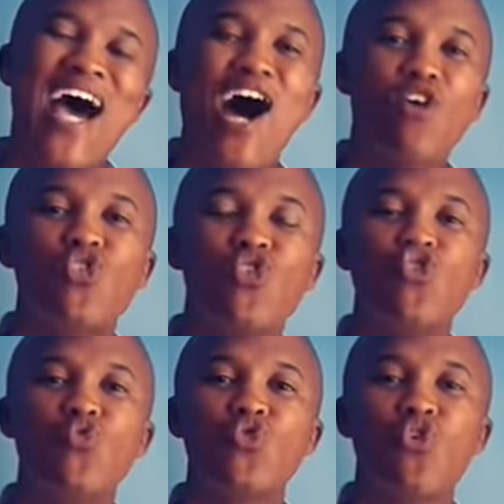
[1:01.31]
how to
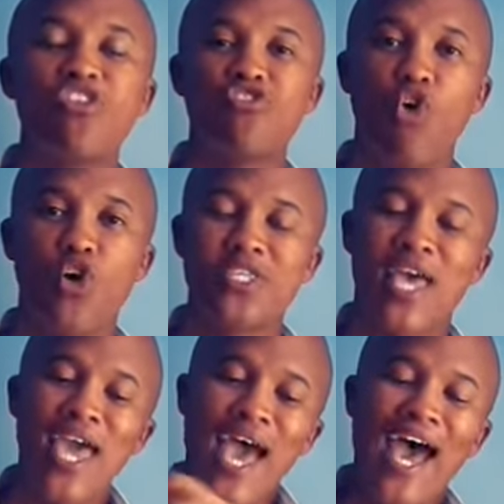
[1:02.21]
use your thoughts
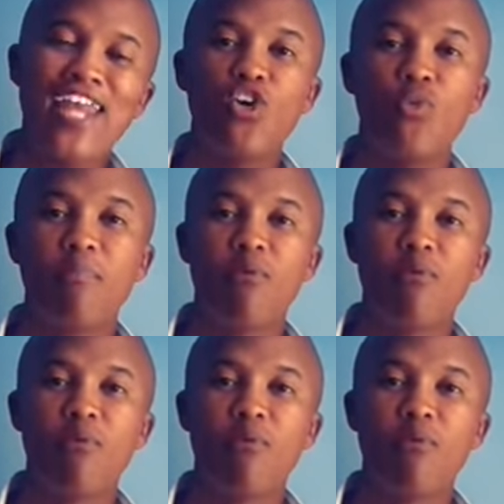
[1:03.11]
and your